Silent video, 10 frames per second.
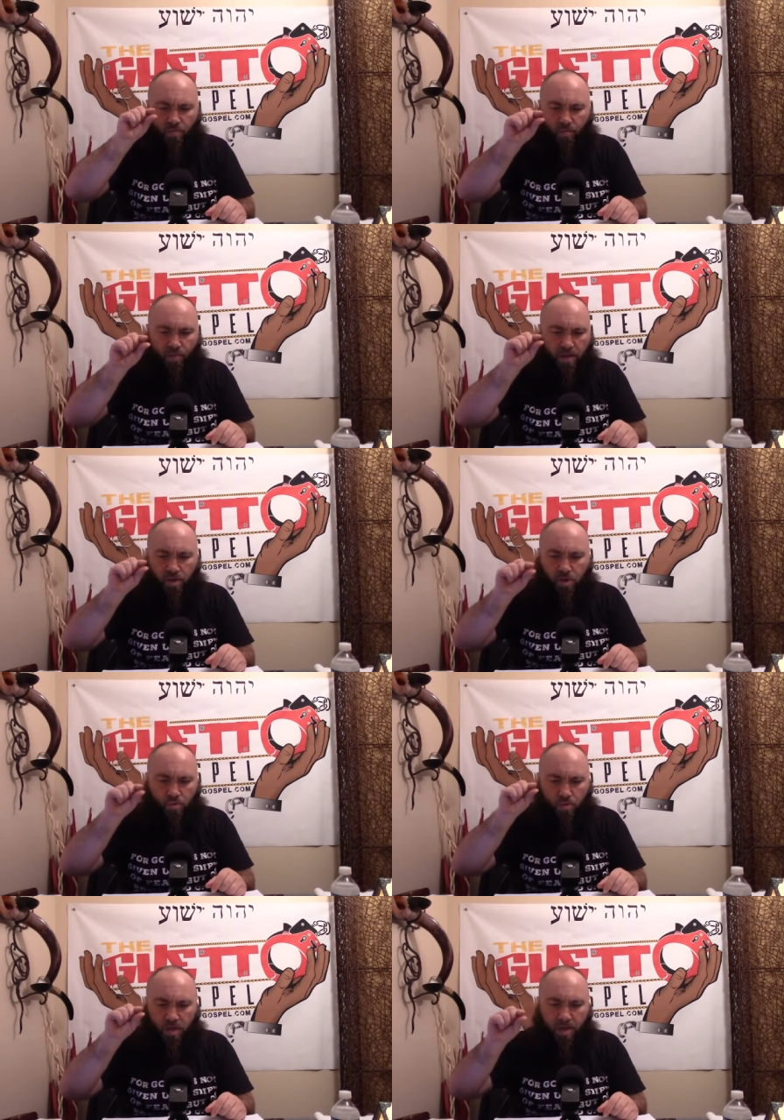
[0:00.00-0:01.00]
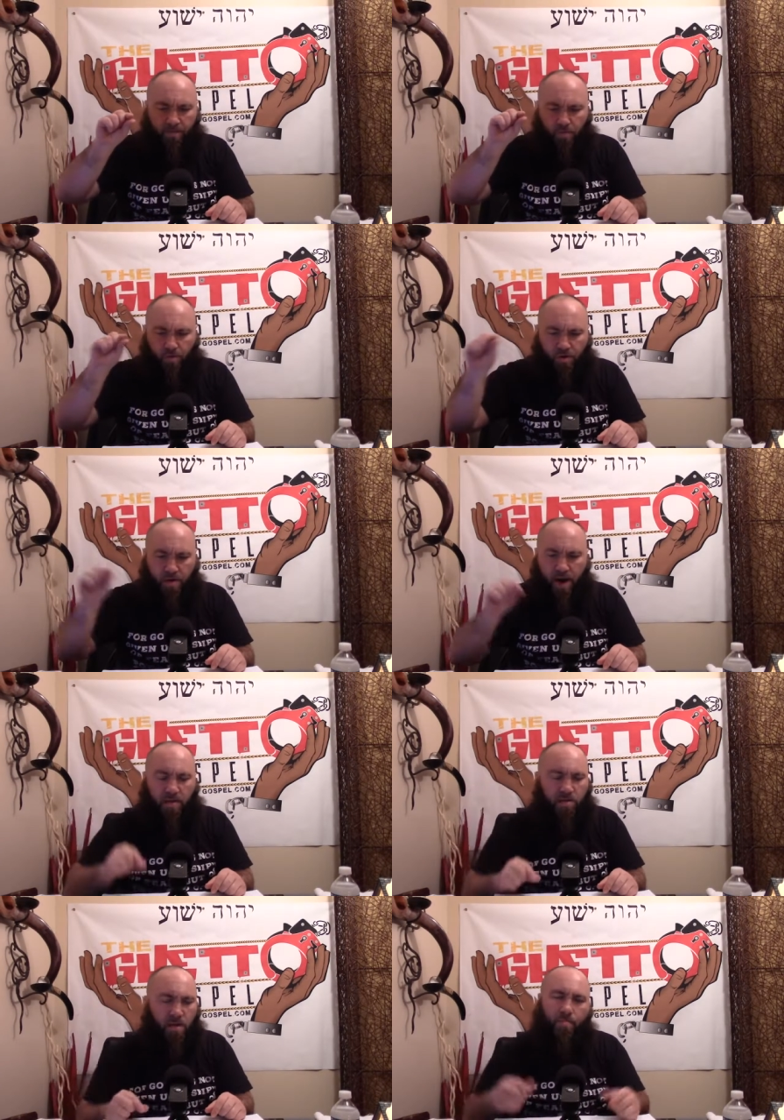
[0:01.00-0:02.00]
really truly living with
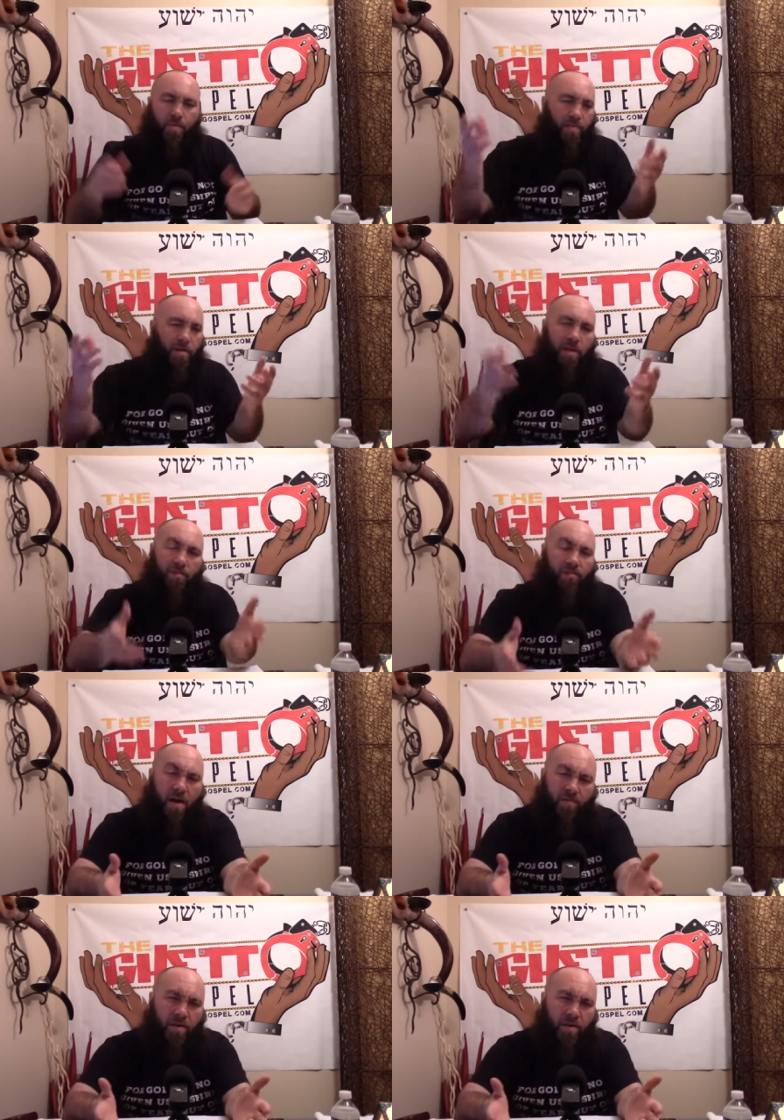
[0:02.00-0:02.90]
Christ, it'll probably get like five